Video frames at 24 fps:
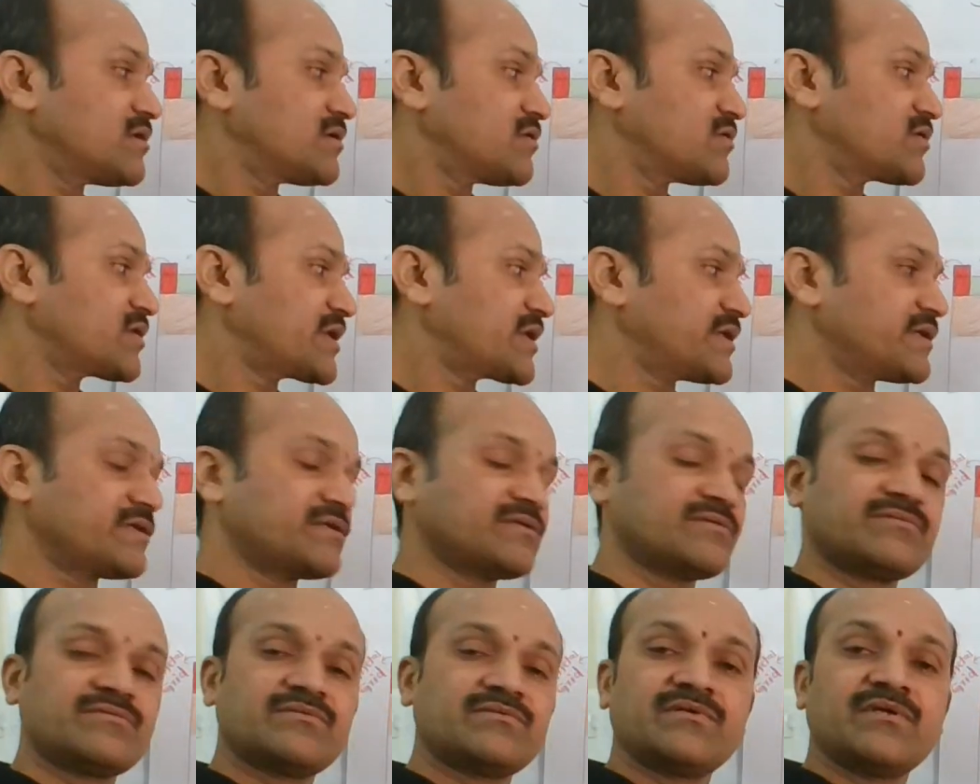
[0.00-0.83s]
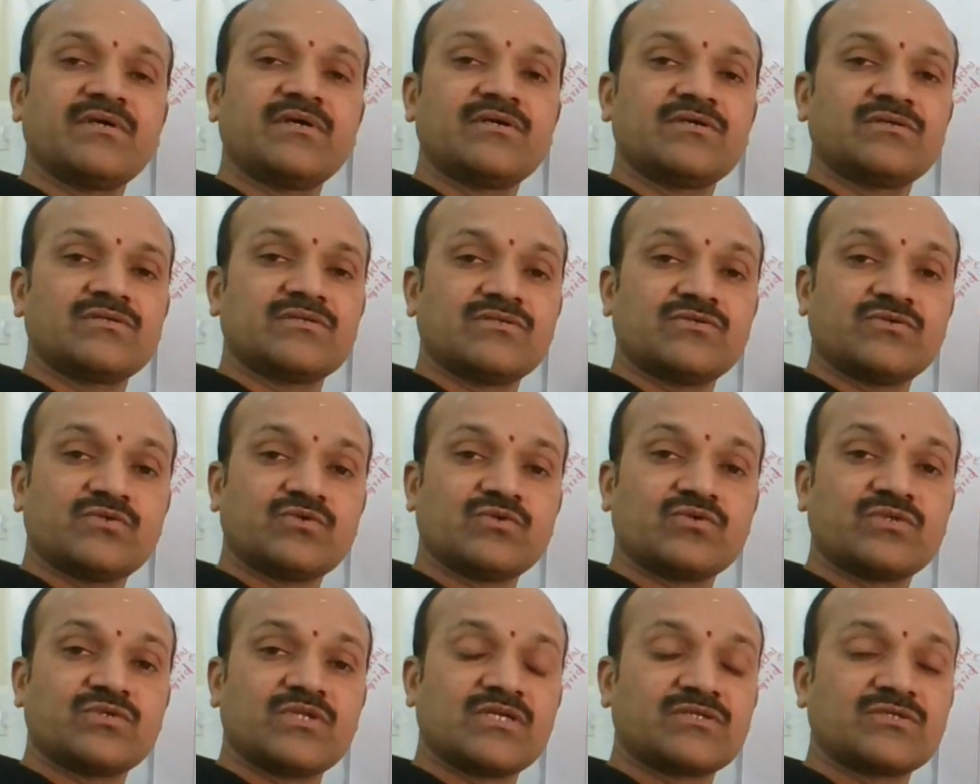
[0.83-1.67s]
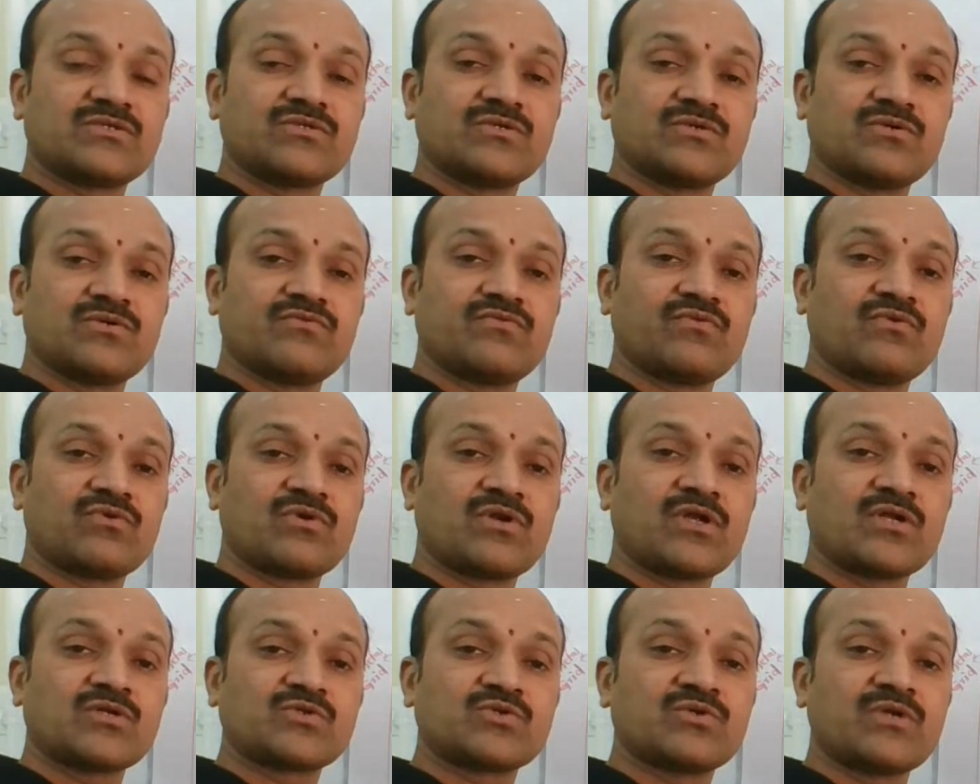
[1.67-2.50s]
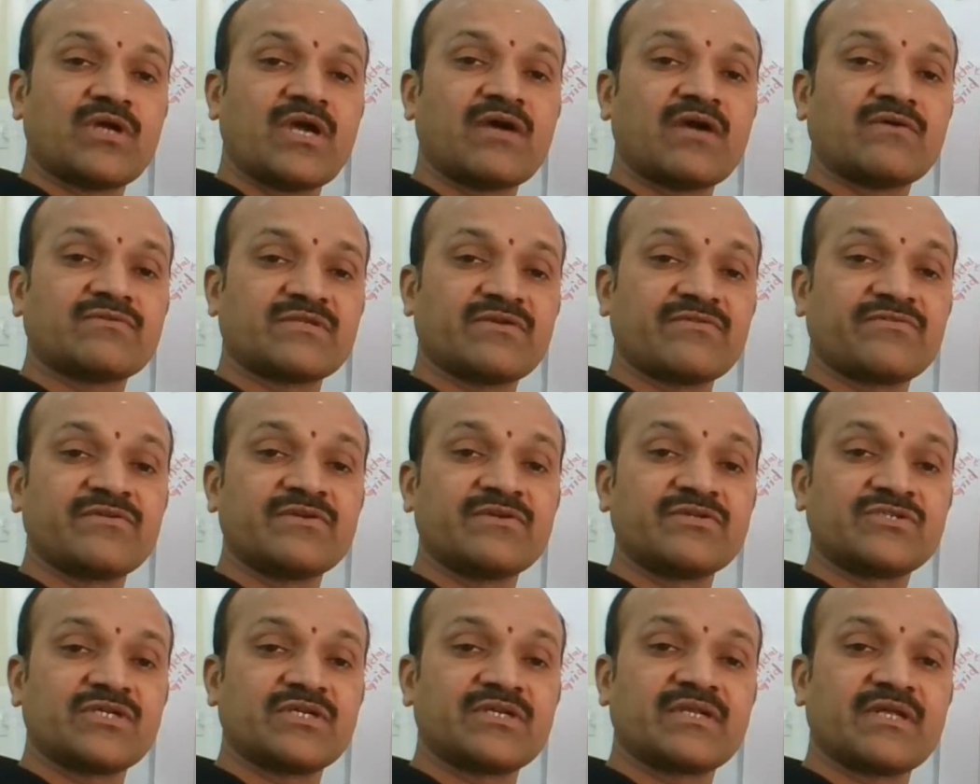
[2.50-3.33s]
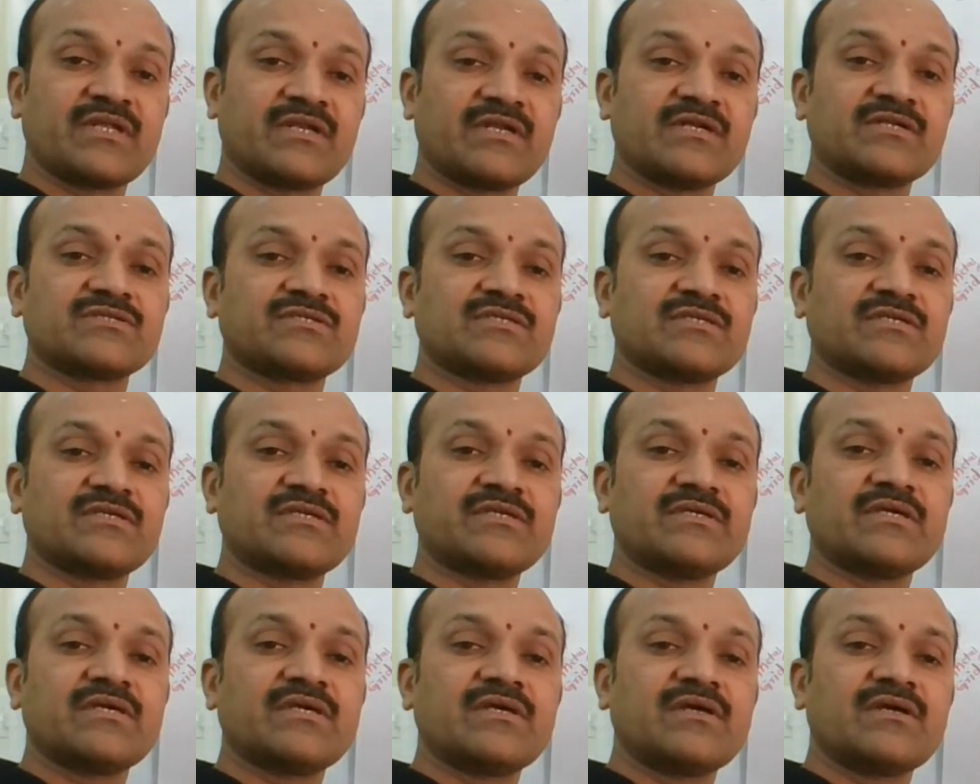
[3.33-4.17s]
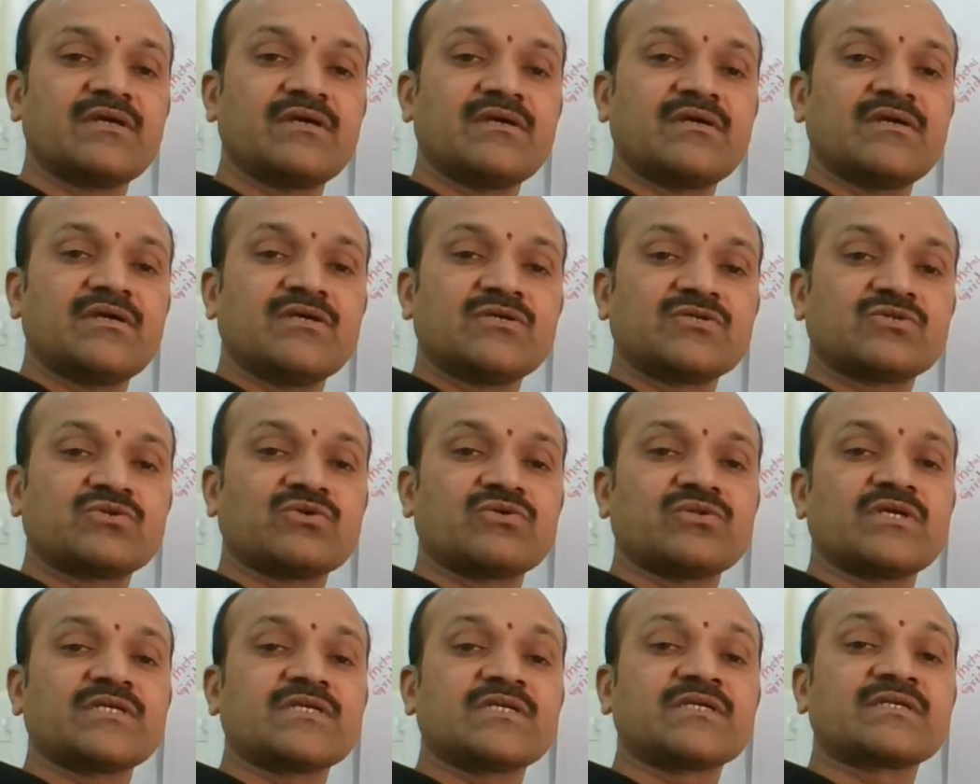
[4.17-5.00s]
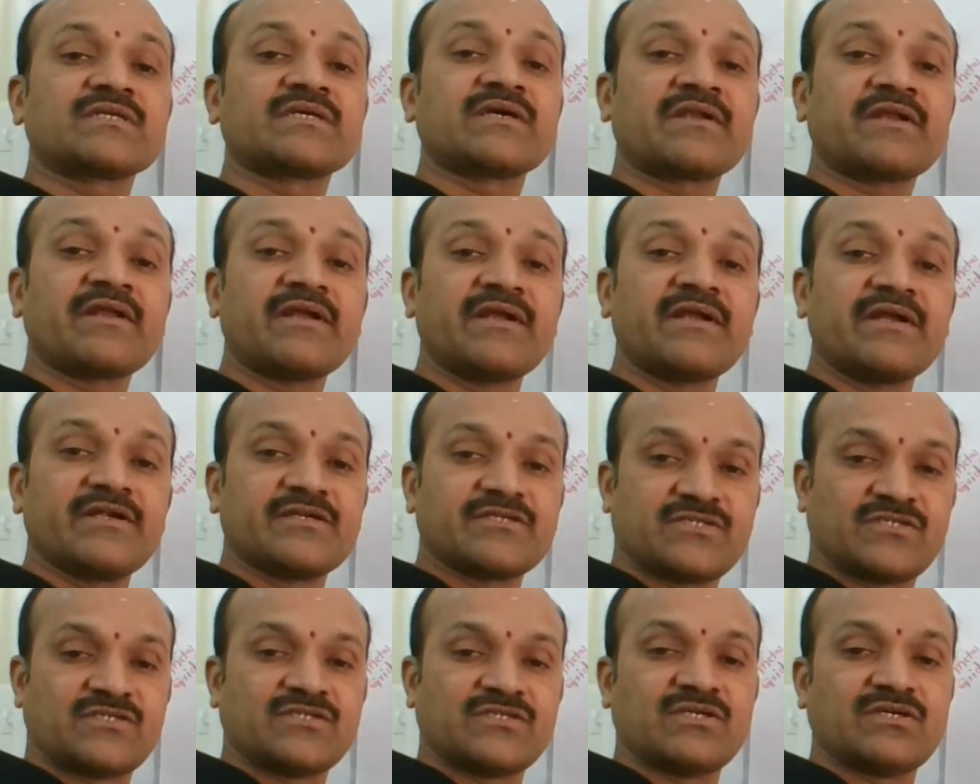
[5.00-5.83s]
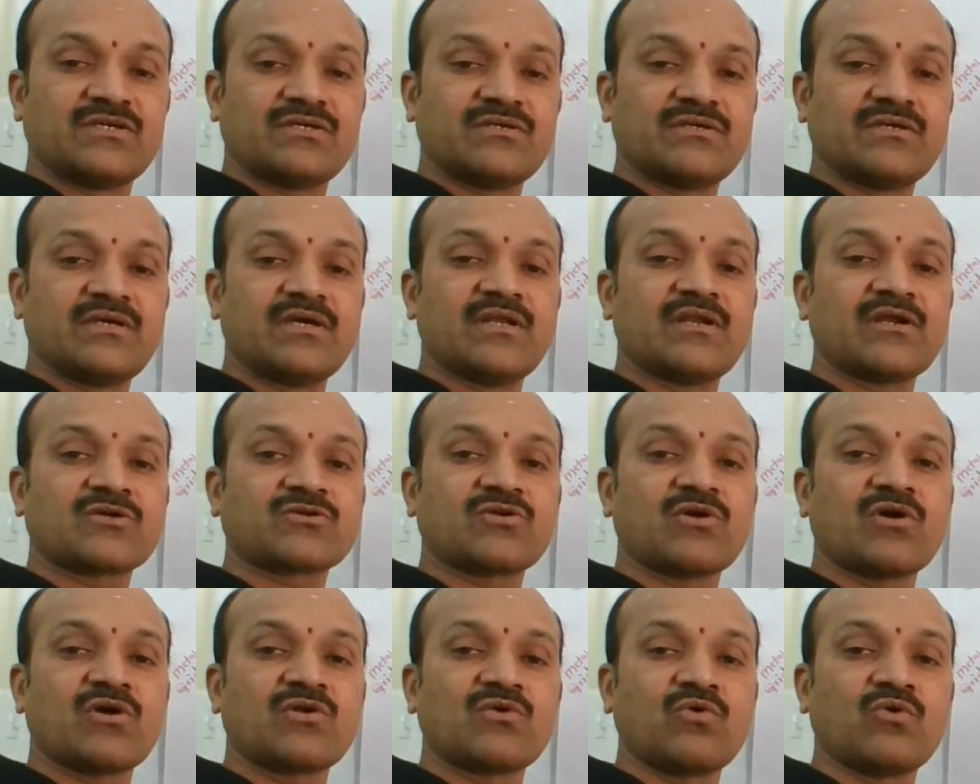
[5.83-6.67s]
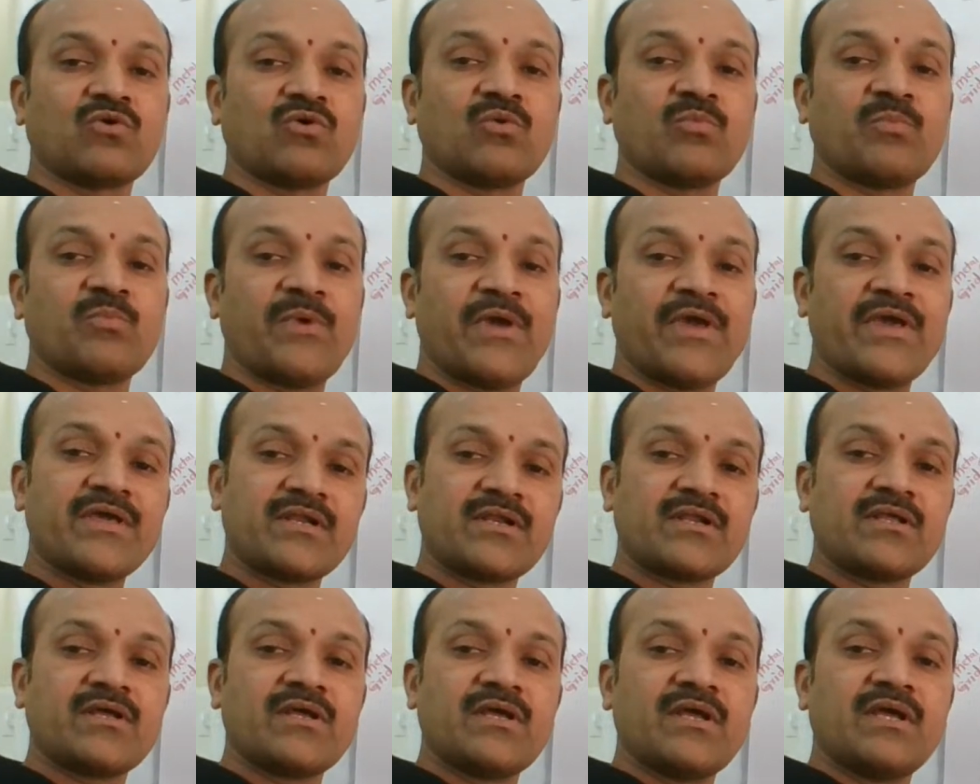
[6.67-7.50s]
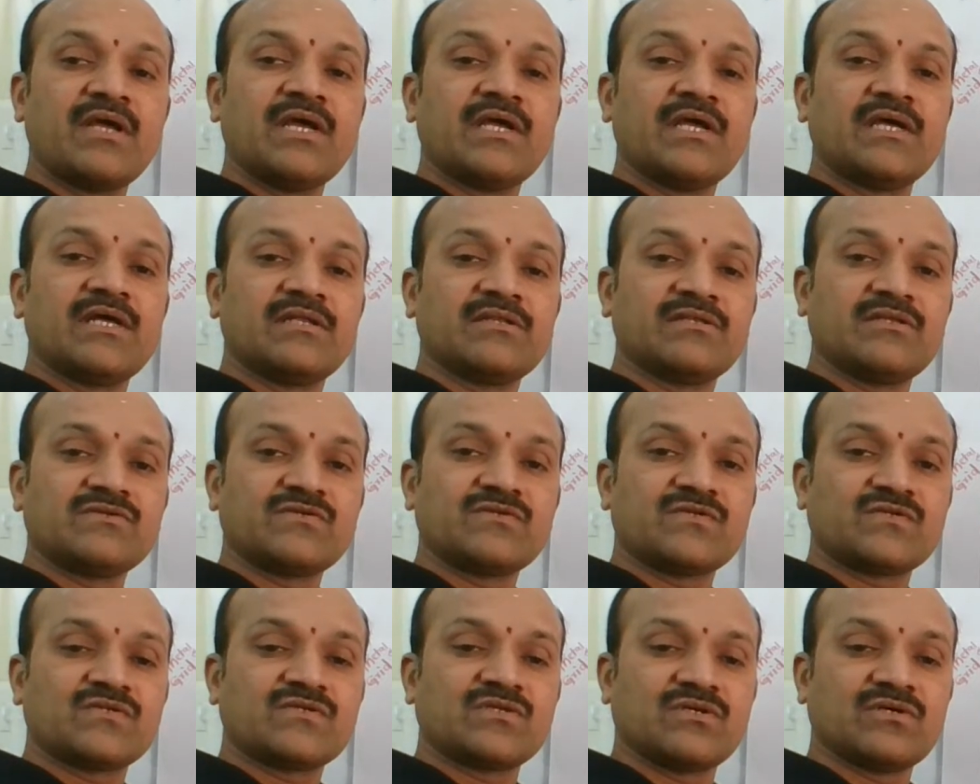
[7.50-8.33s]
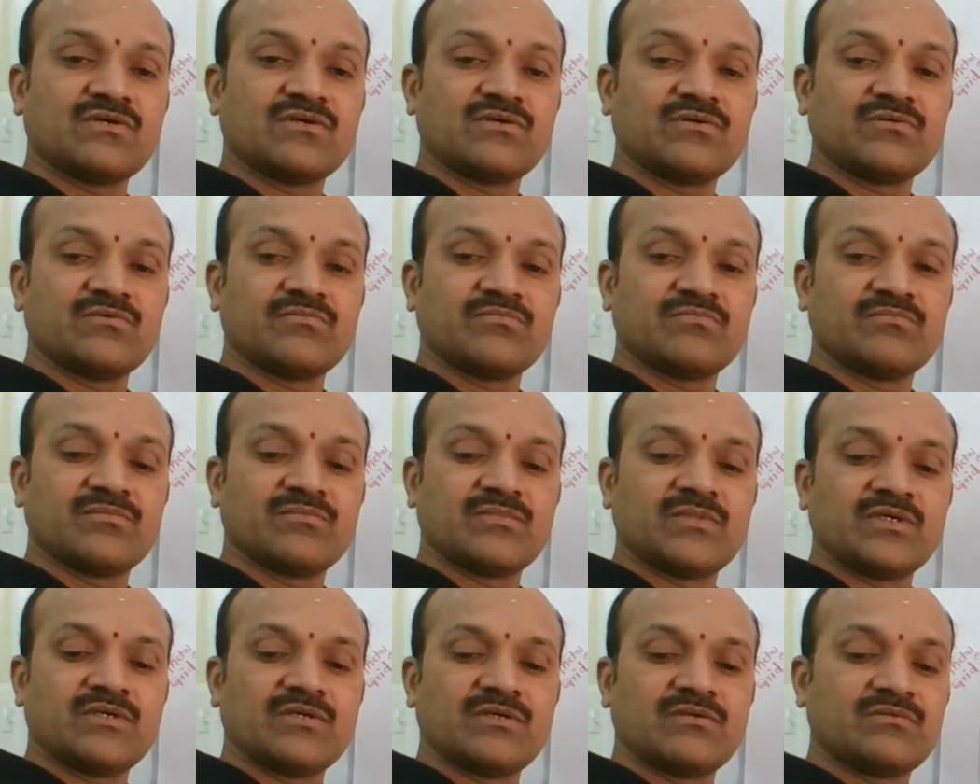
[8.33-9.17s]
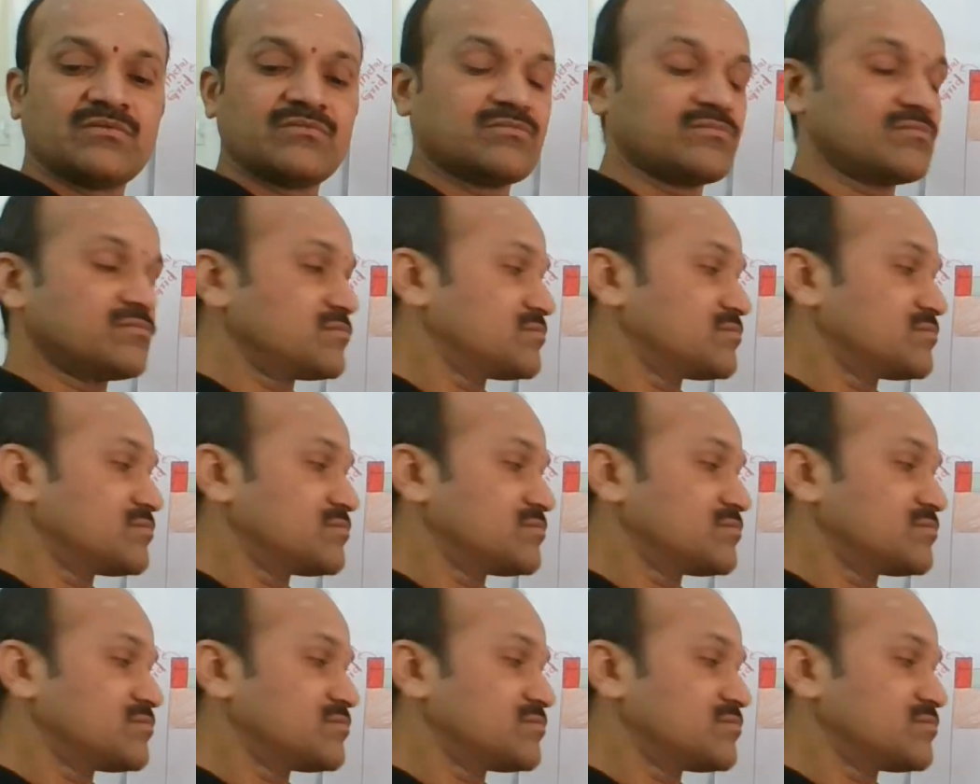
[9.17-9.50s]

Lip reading: okay, so that photon should have sufficient energy so that it creates electron hole pair in this PN